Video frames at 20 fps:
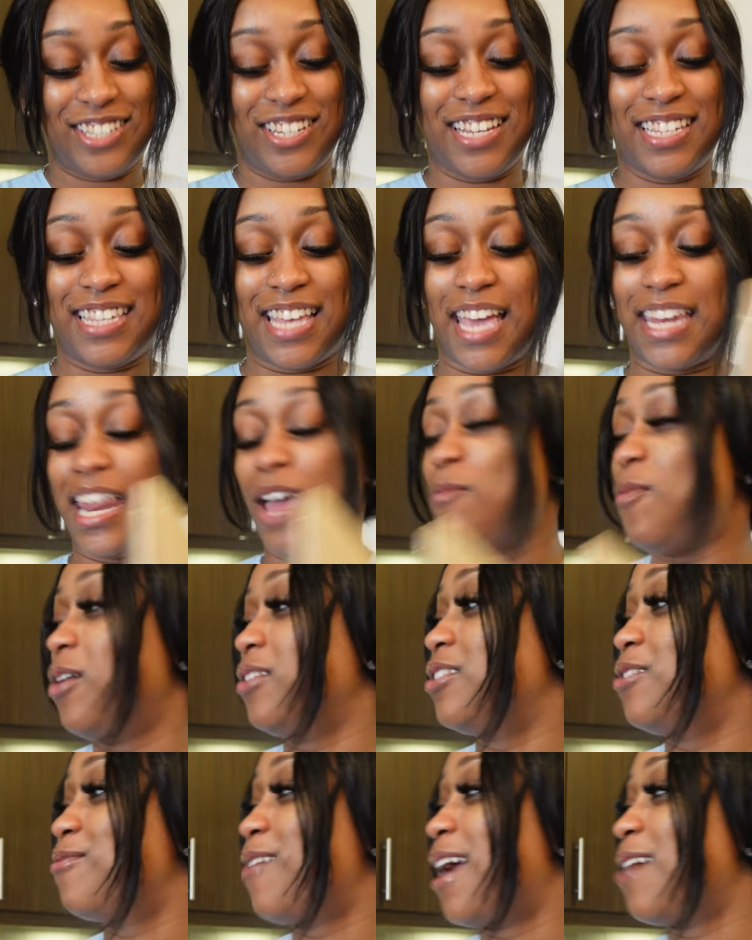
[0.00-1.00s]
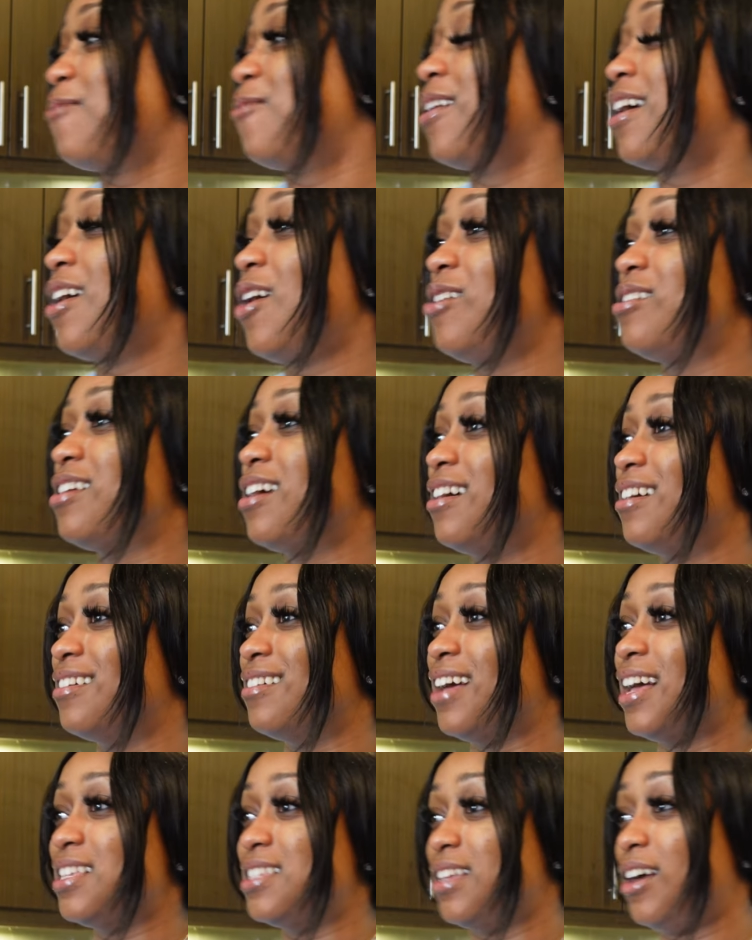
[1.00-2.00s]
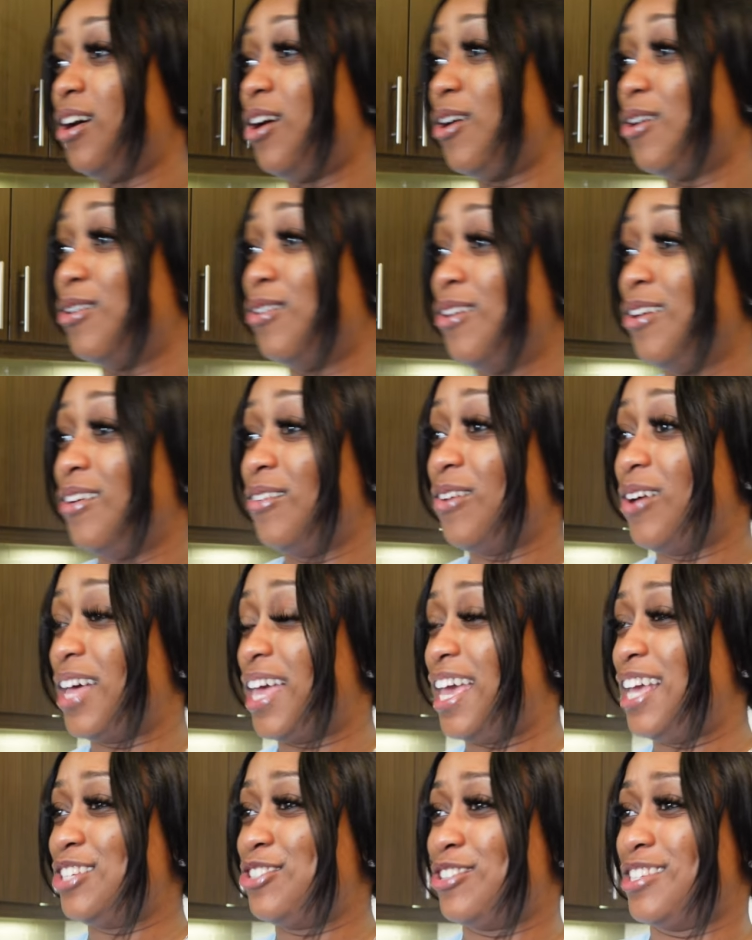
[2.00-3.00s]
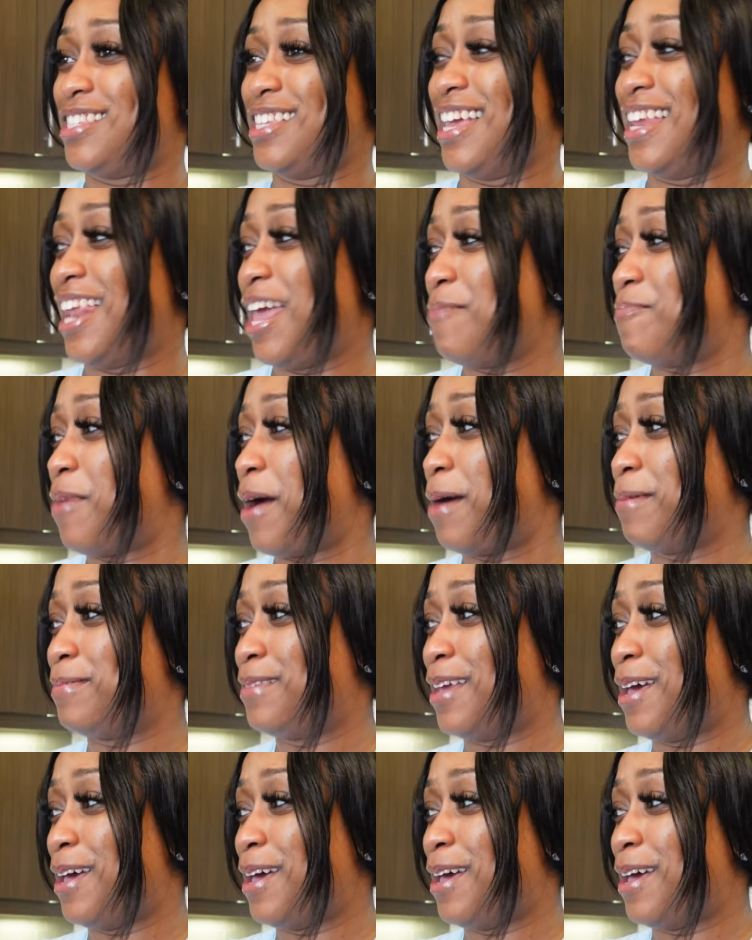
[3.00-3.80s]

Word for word: she said, that wasn't the right one. Hold on. I said, oh, well, interesting. That popped